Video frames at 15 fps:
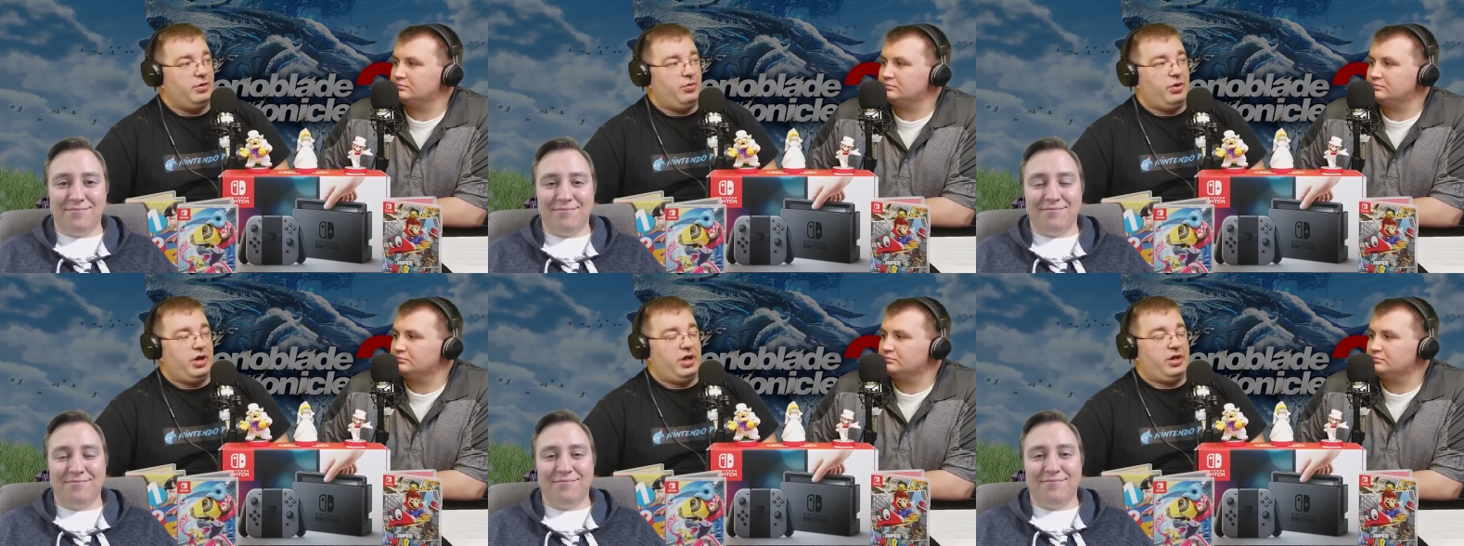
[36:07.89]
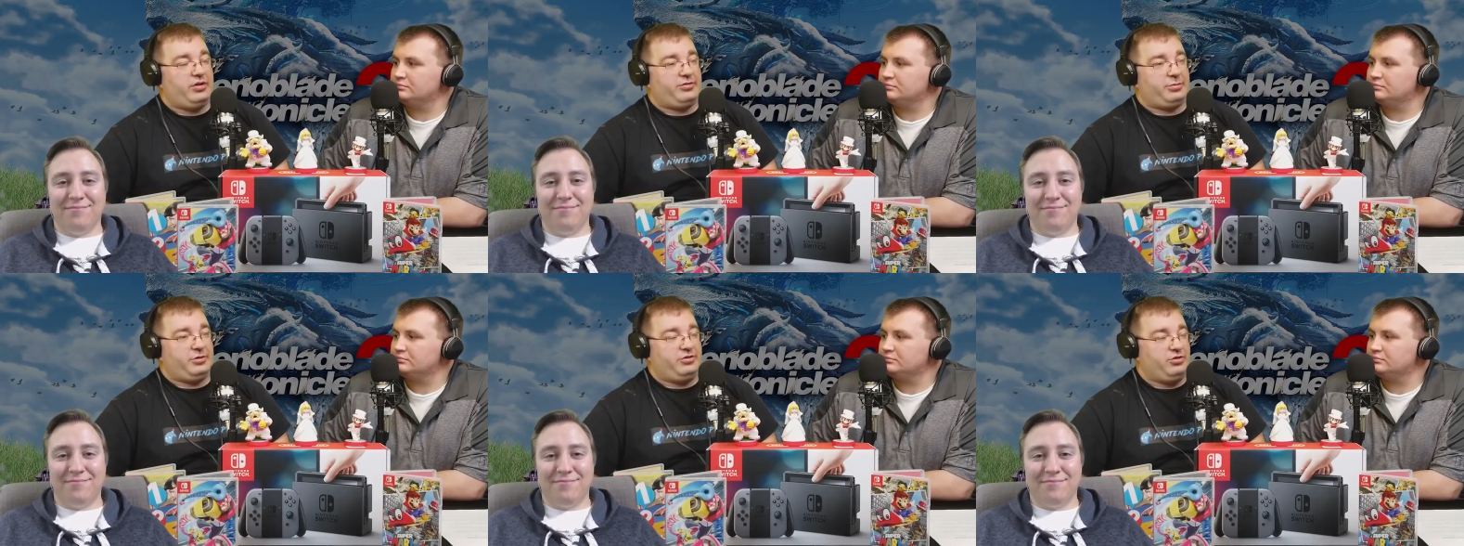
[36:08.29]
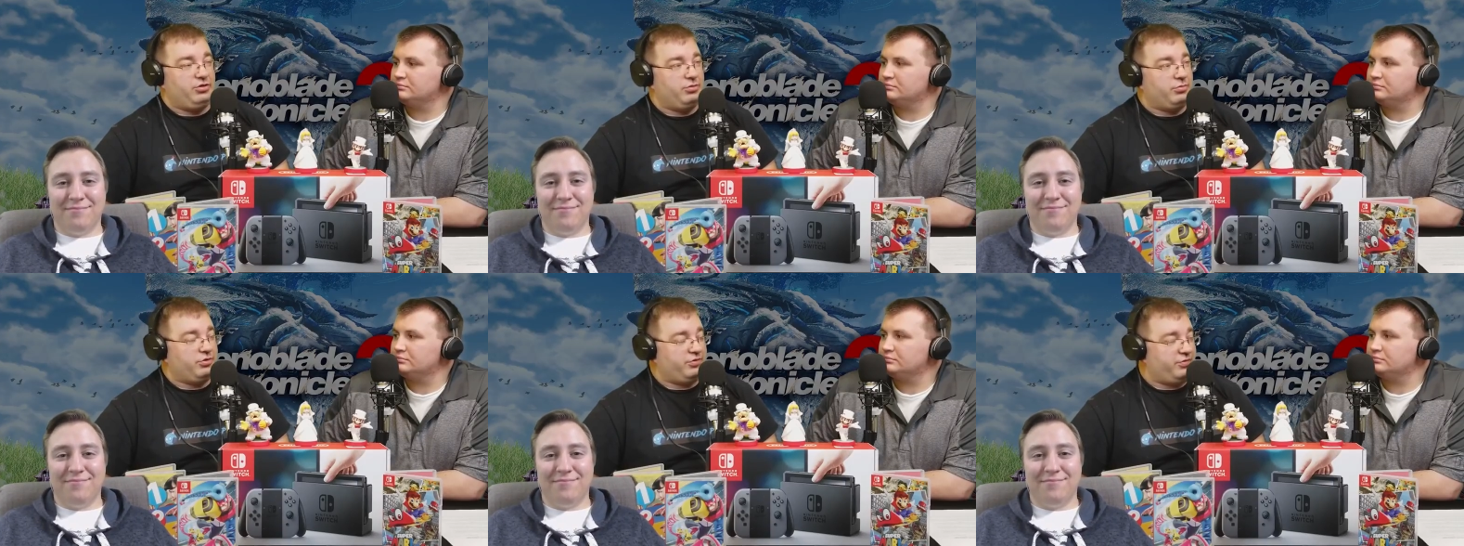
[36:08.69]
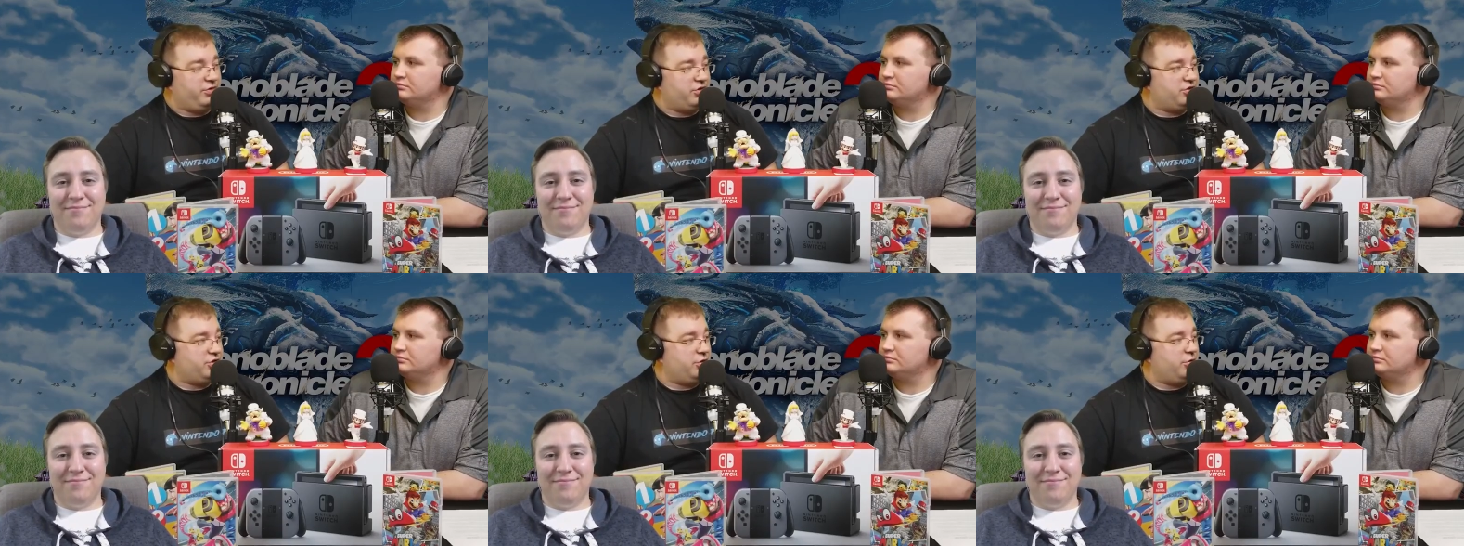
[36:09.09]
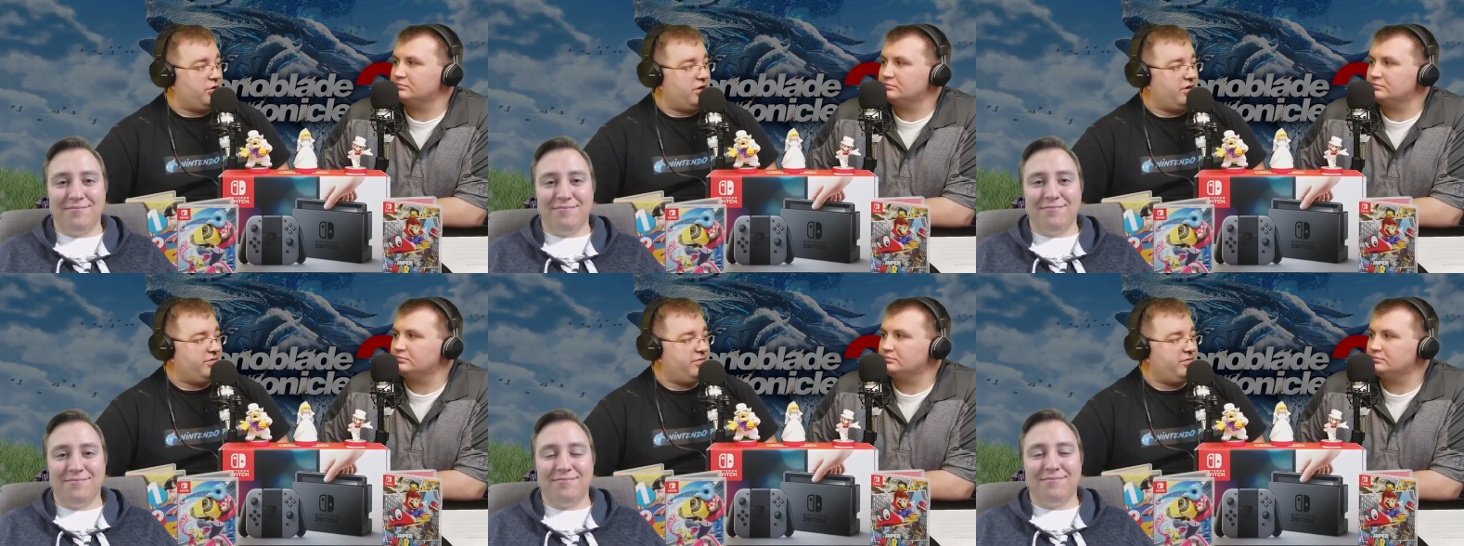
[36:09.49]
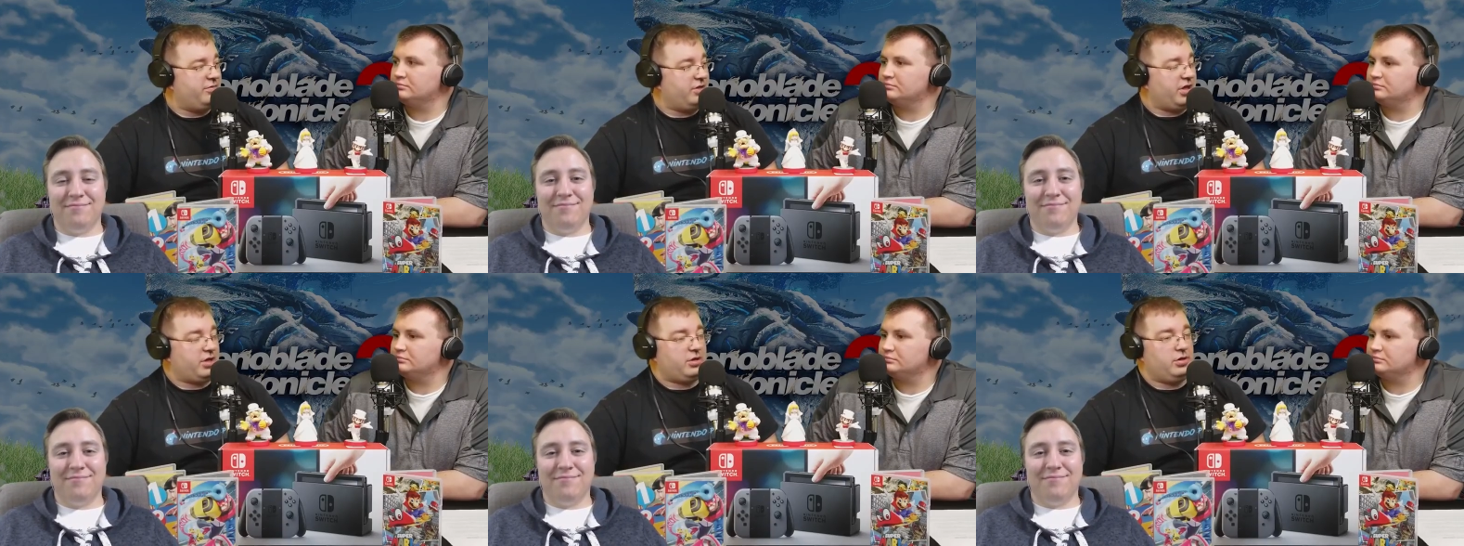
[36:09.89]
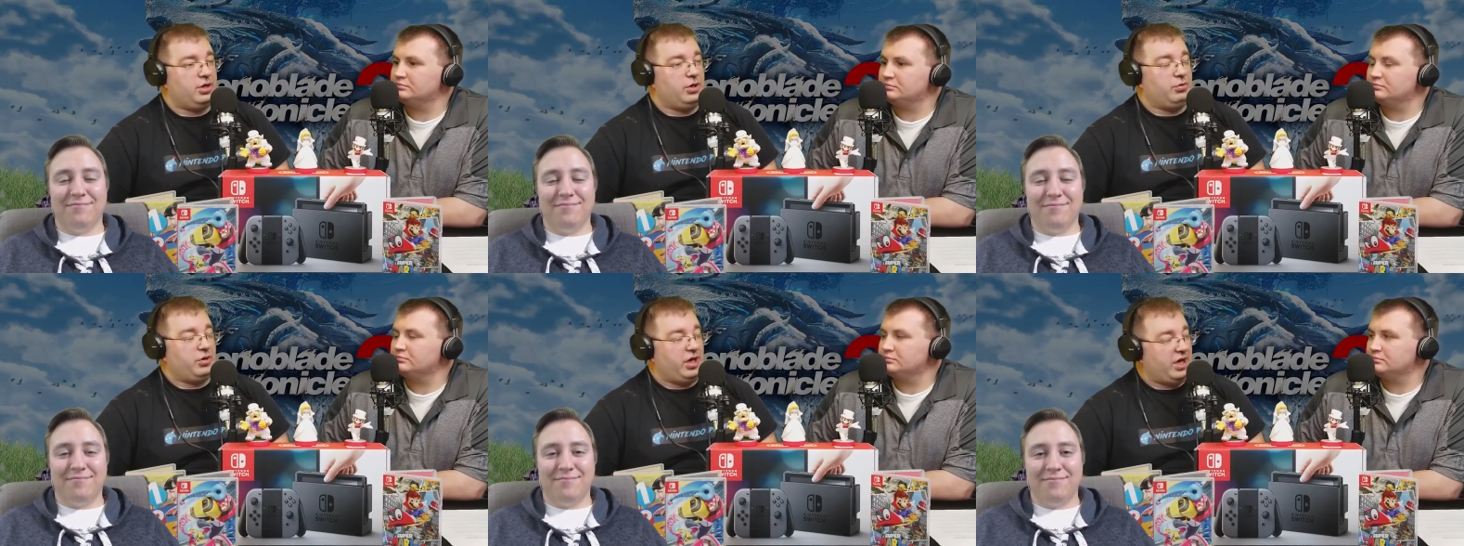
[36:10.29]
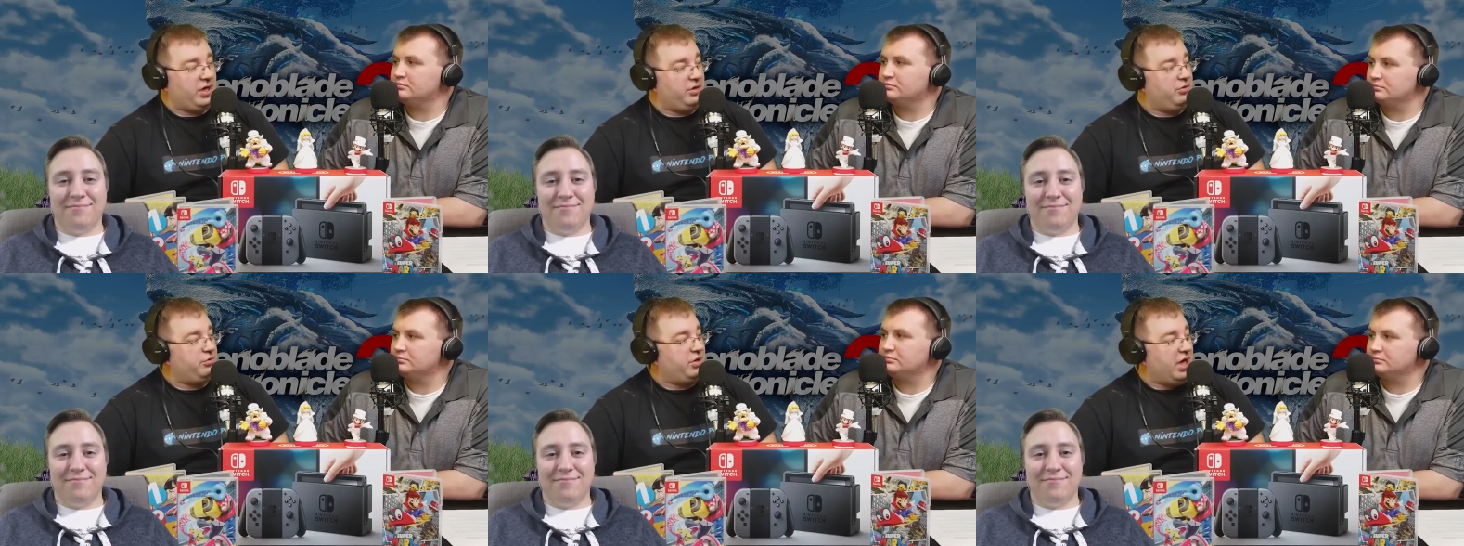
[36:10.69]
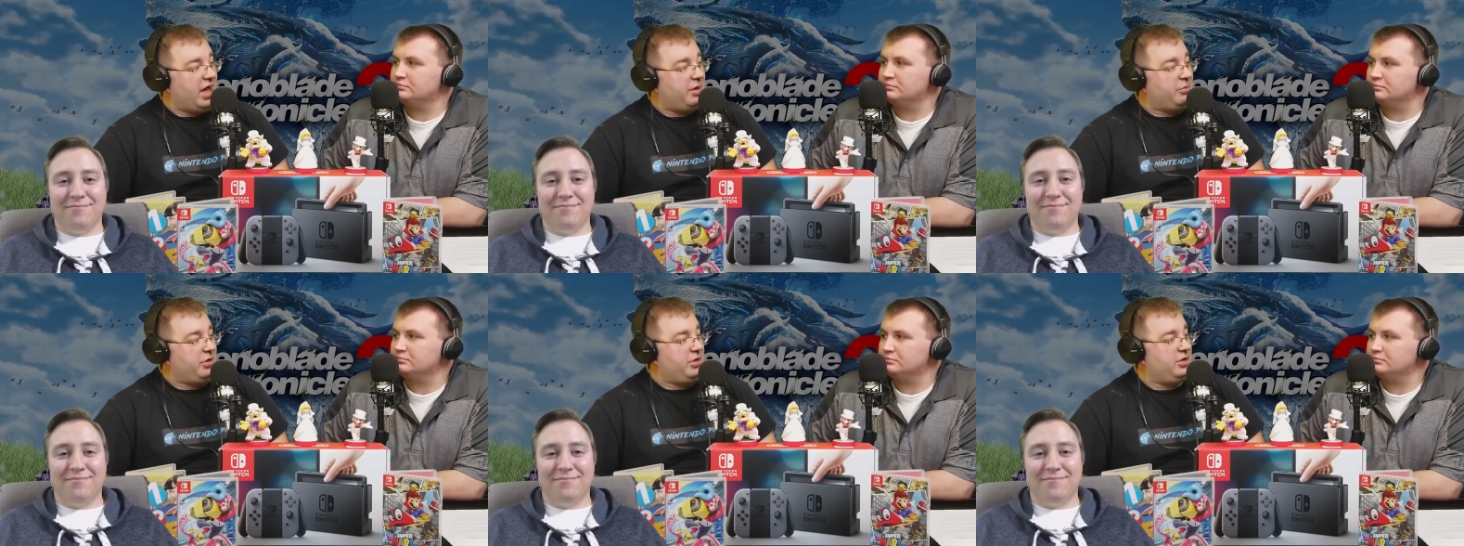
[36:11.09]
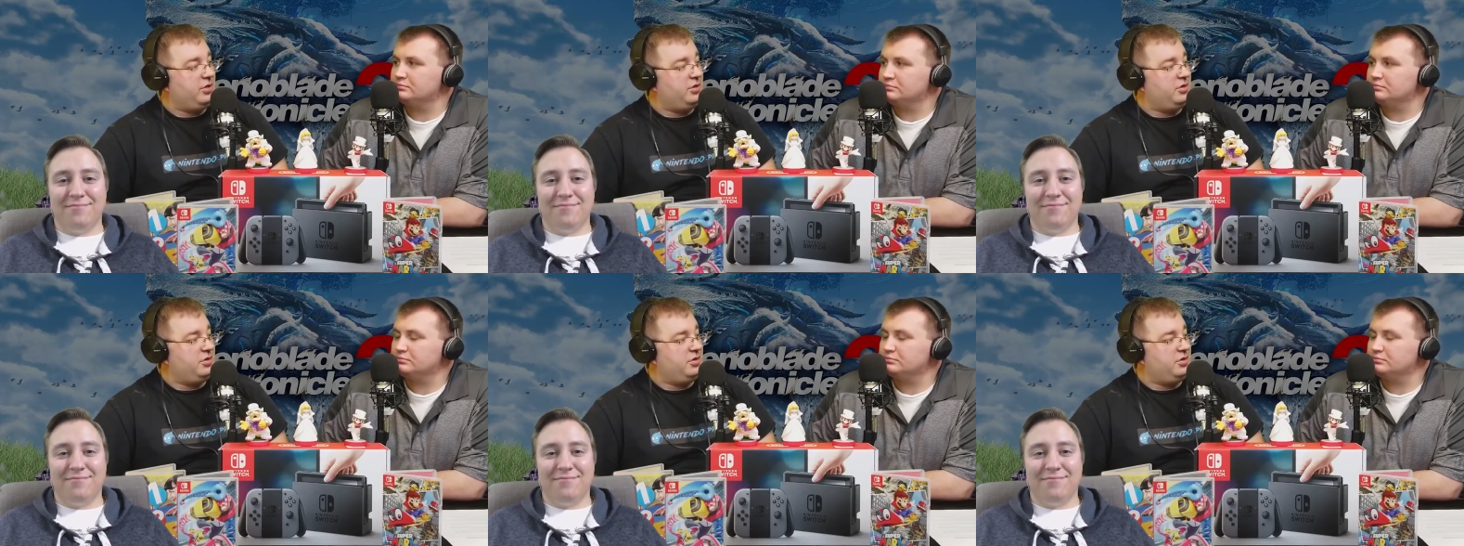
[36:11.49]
Speaker 1: when Splatoon was first showed off. Like, okay, you got me.